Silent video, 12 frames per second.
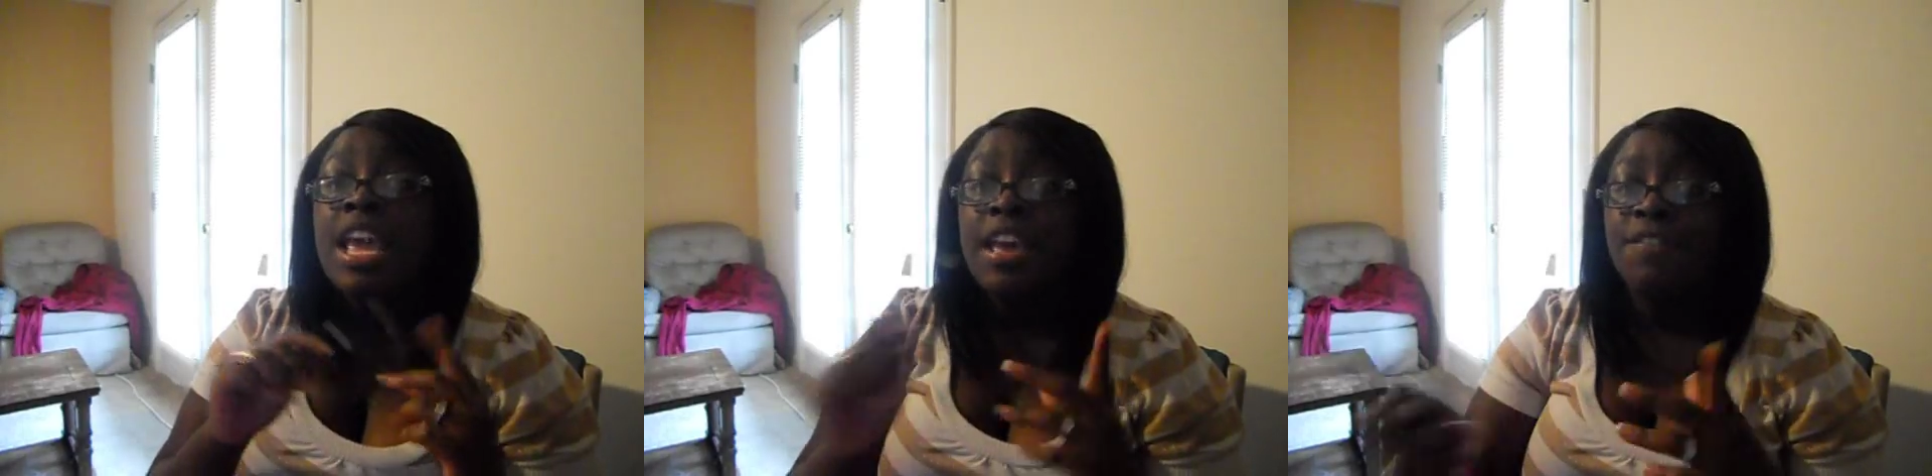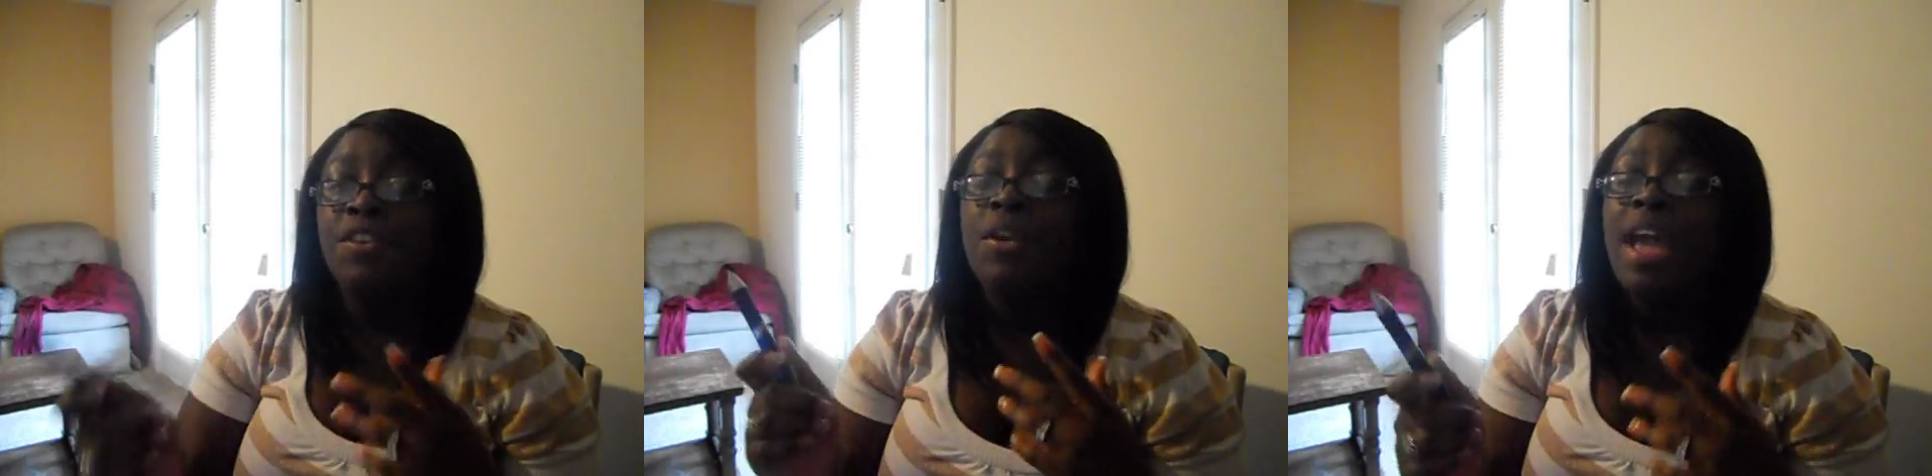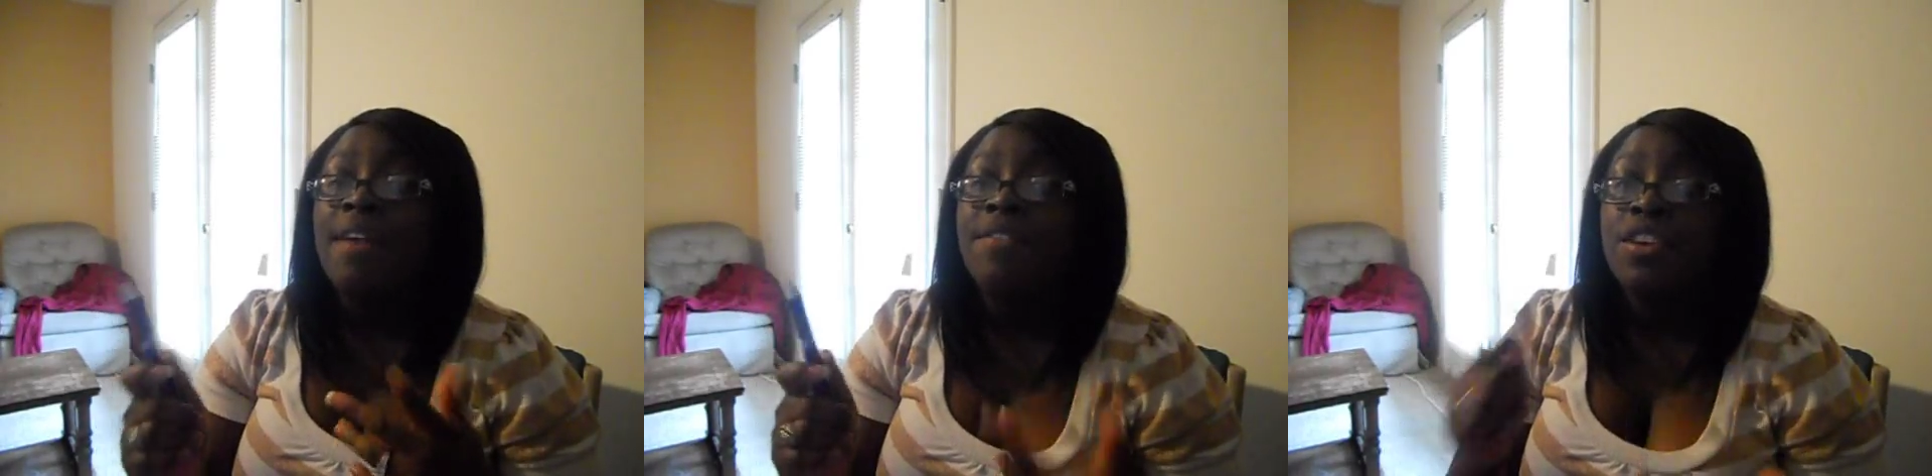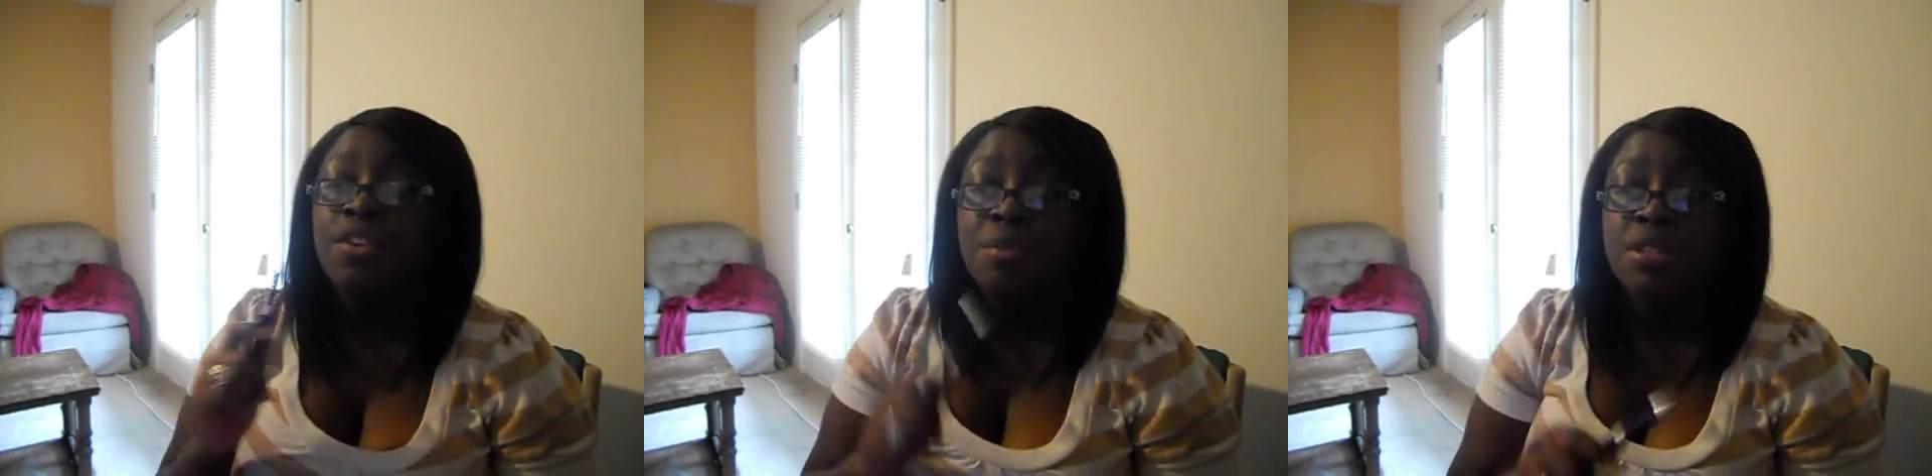if you're
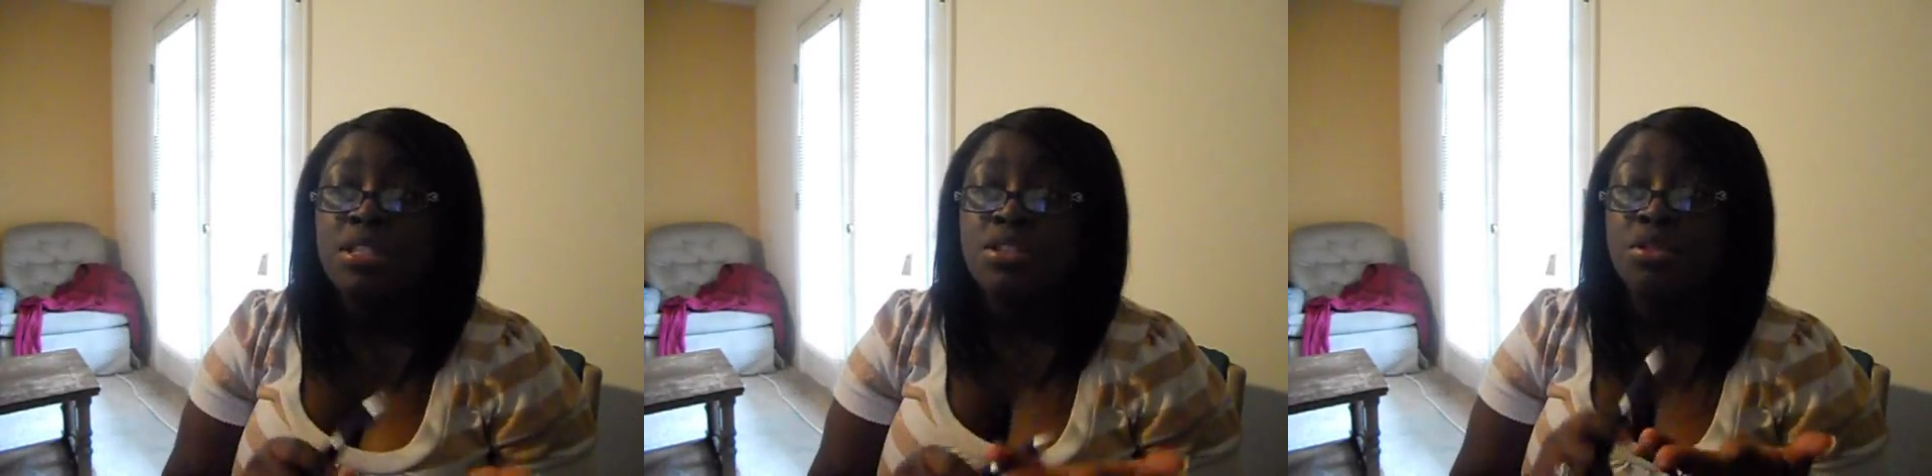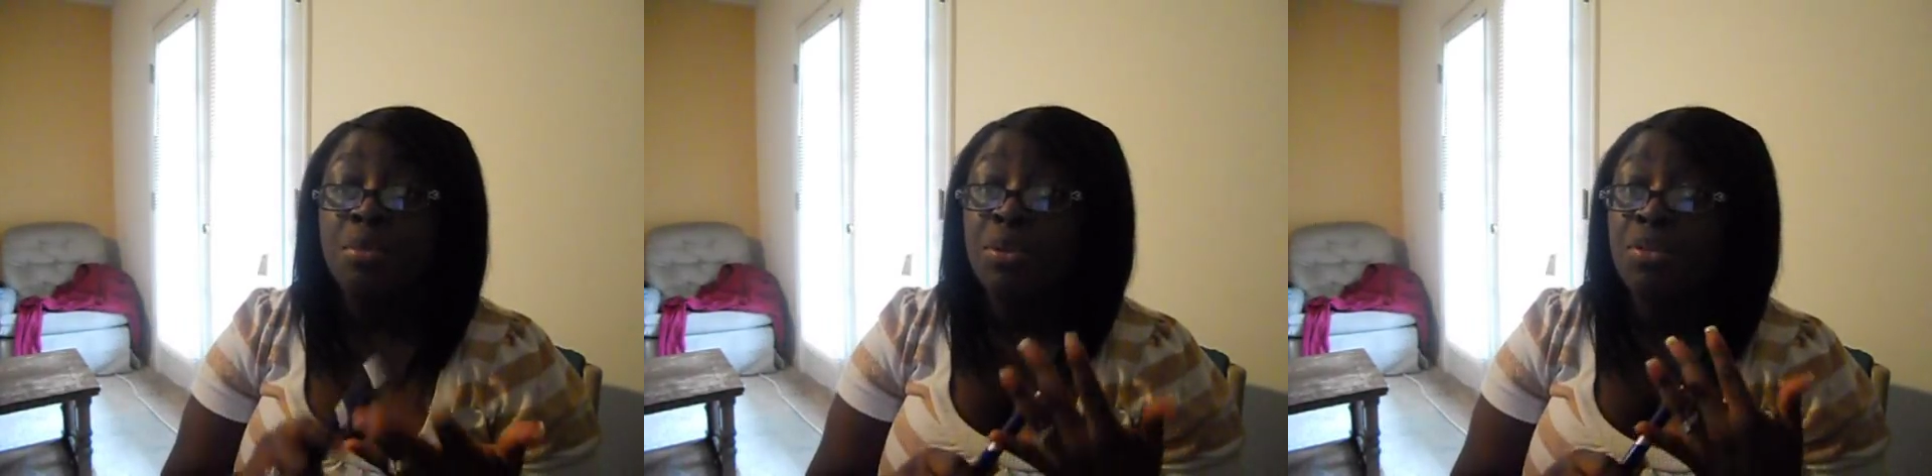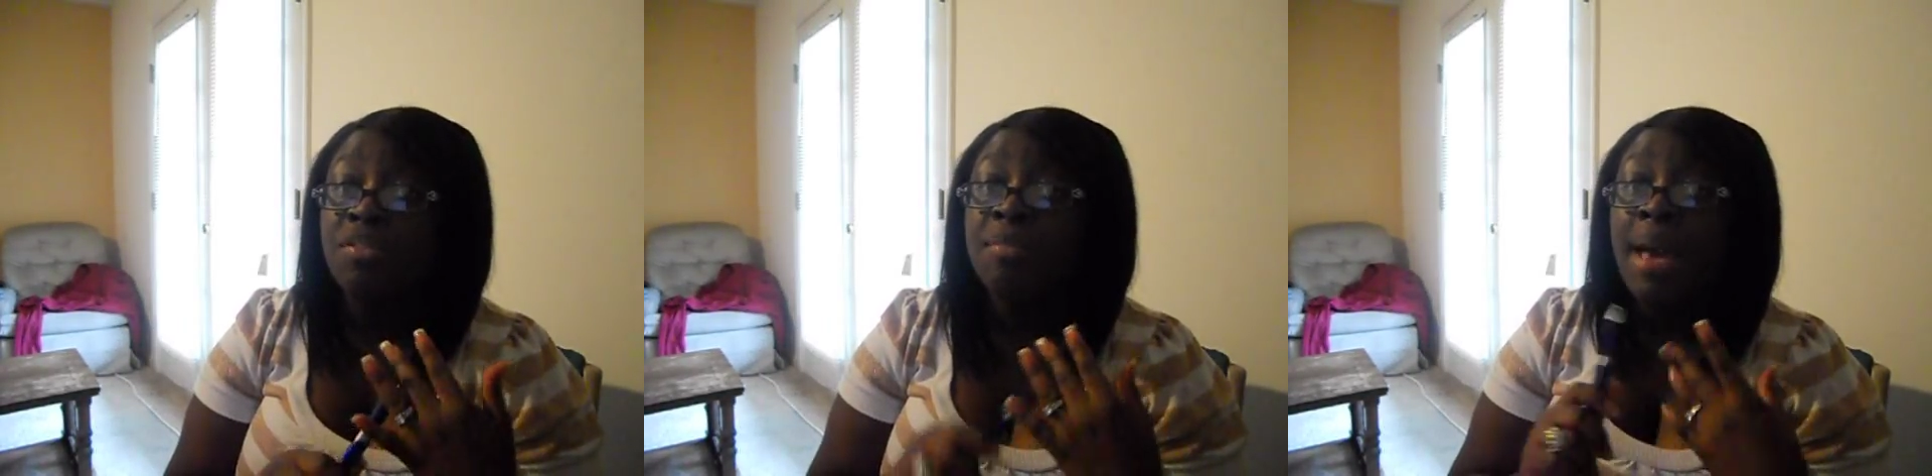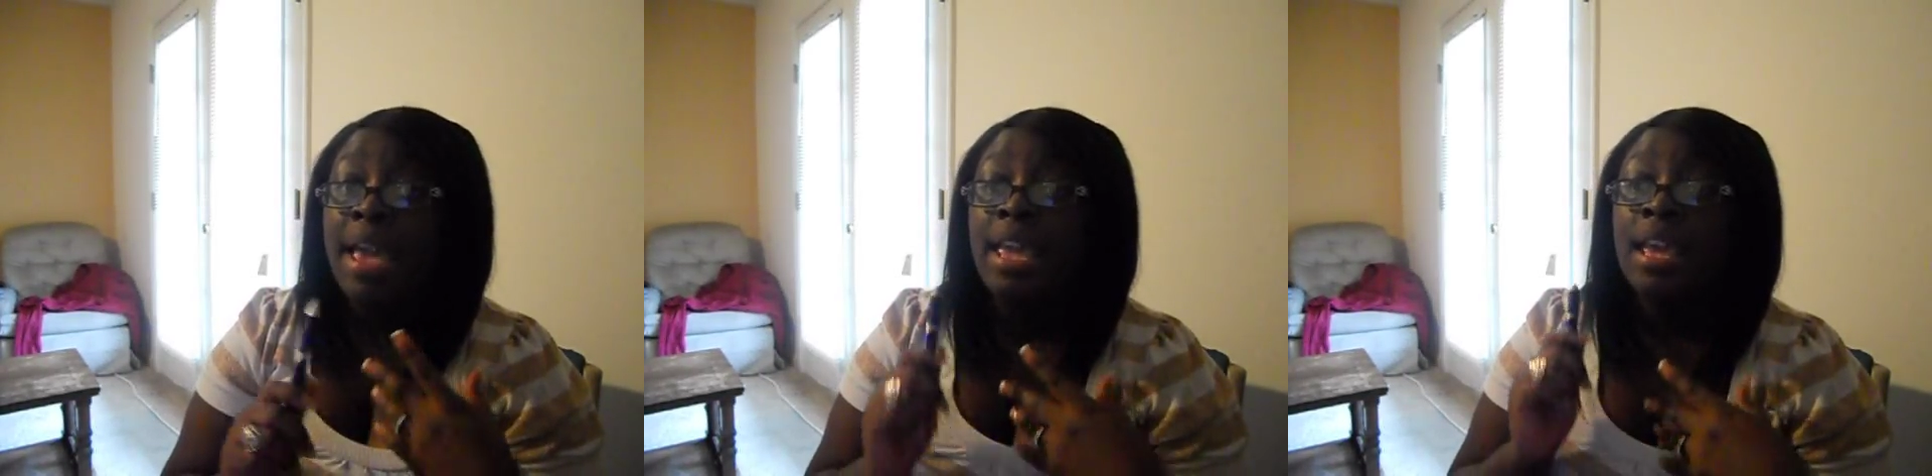having your procedure approved
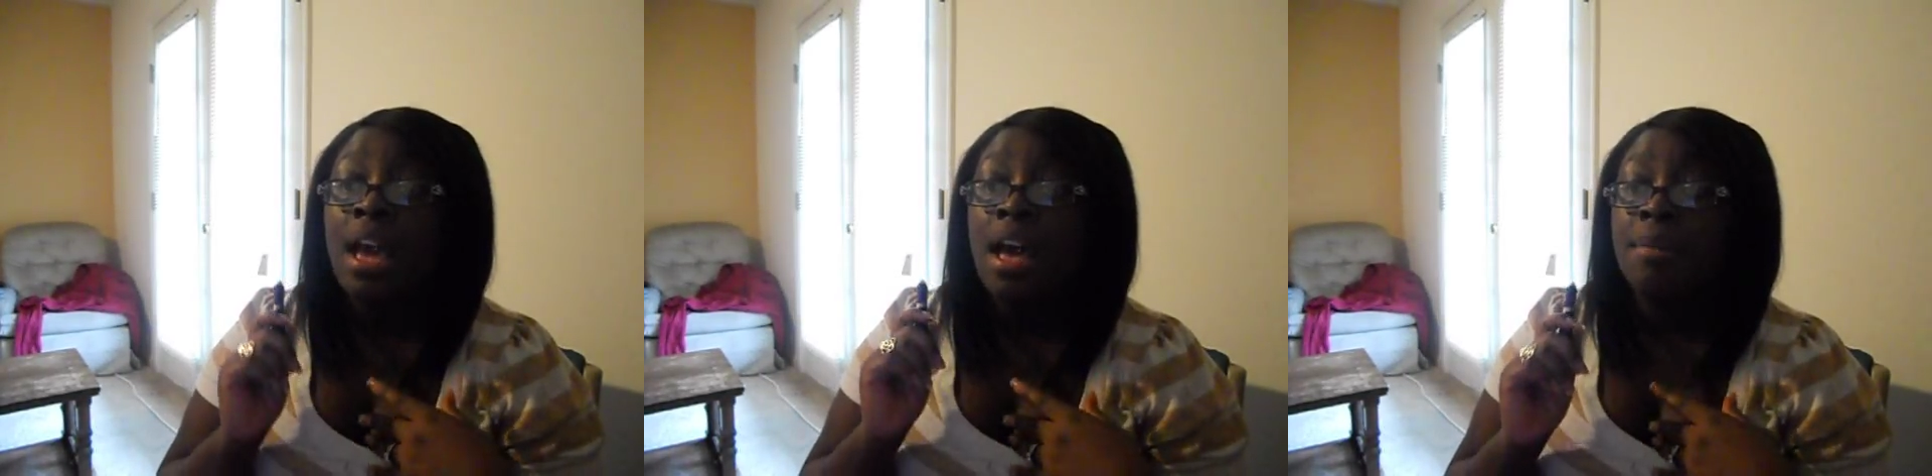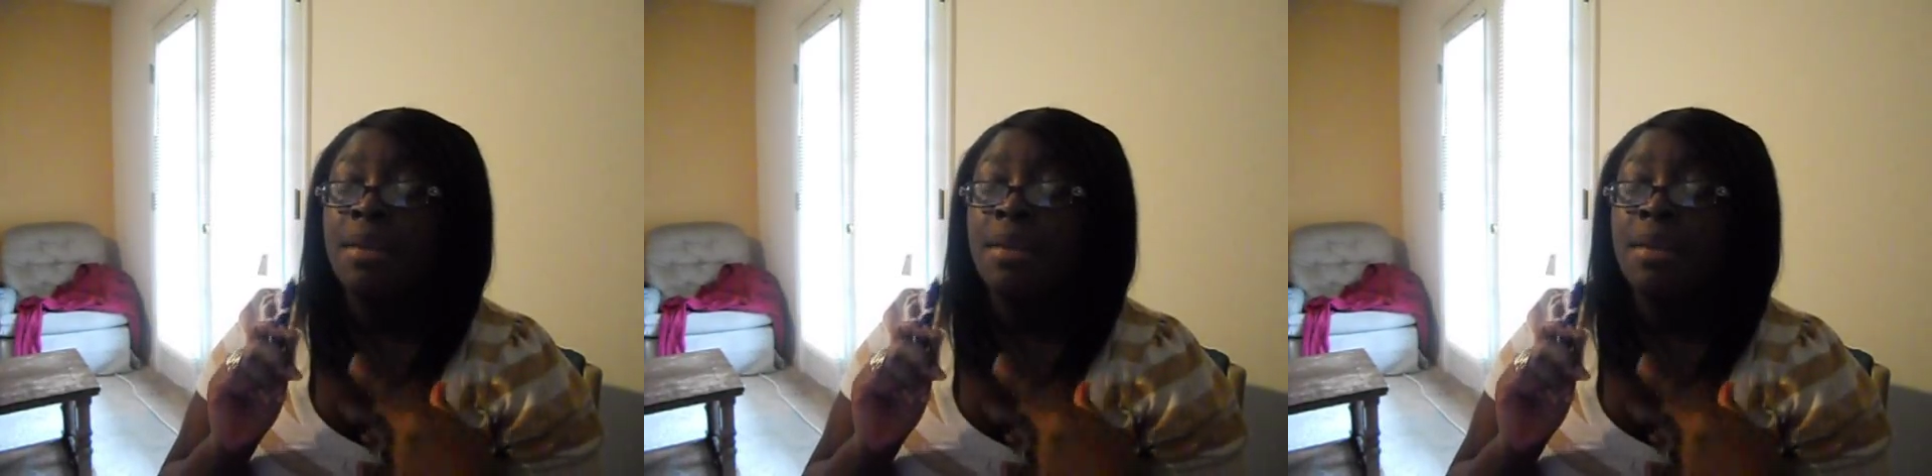by um,